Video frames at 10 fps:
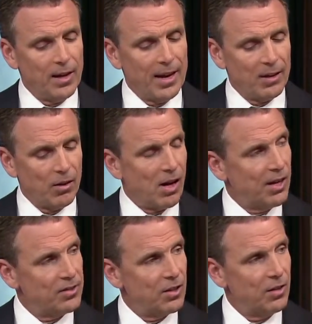
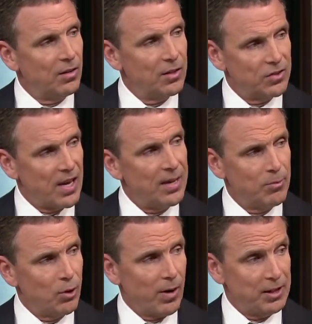analyzed the
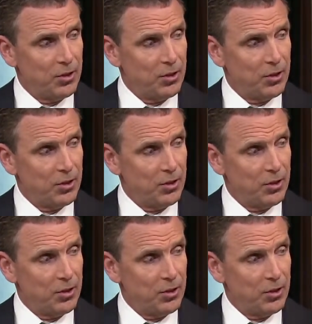same credit